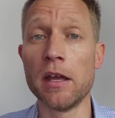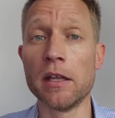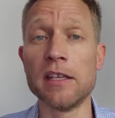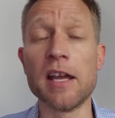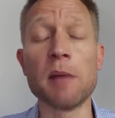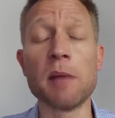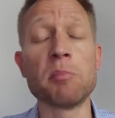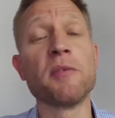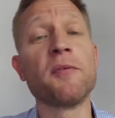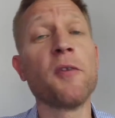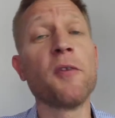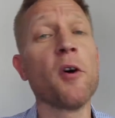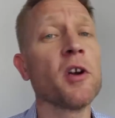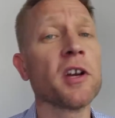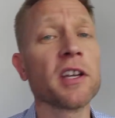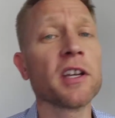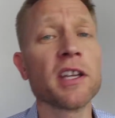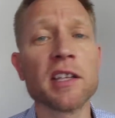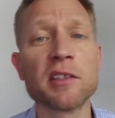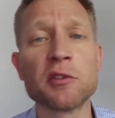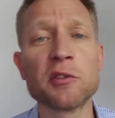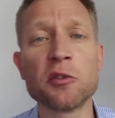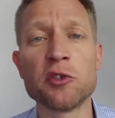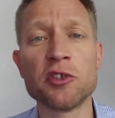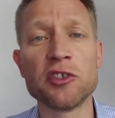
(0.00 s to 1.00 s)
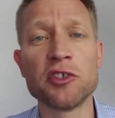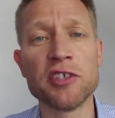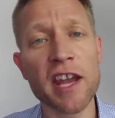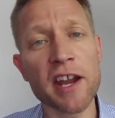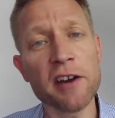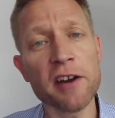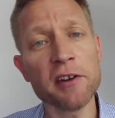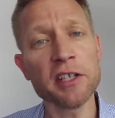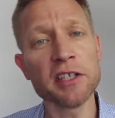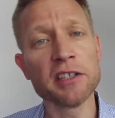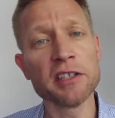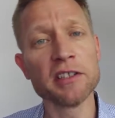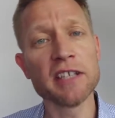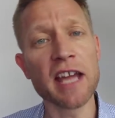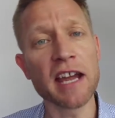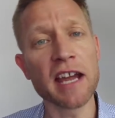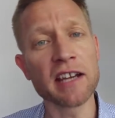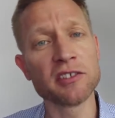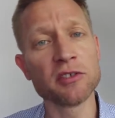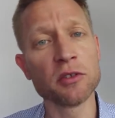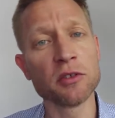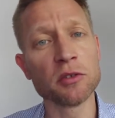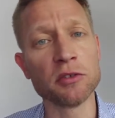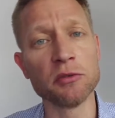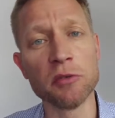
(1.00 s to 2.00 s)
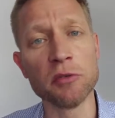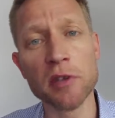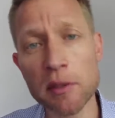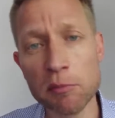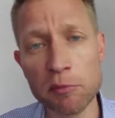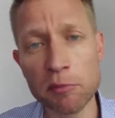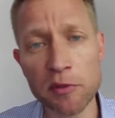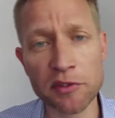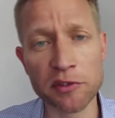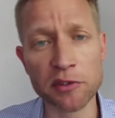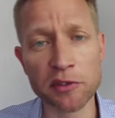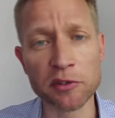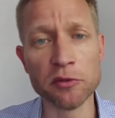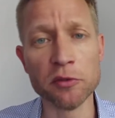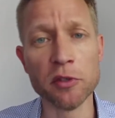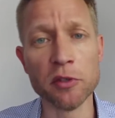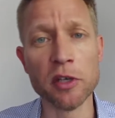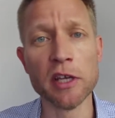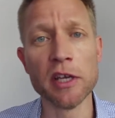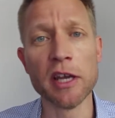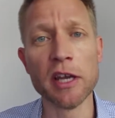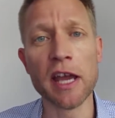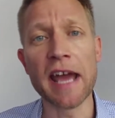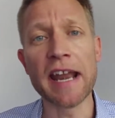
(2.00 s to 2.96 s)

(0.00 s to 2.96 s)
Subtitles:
Now, before I get to sharing the actual dream with you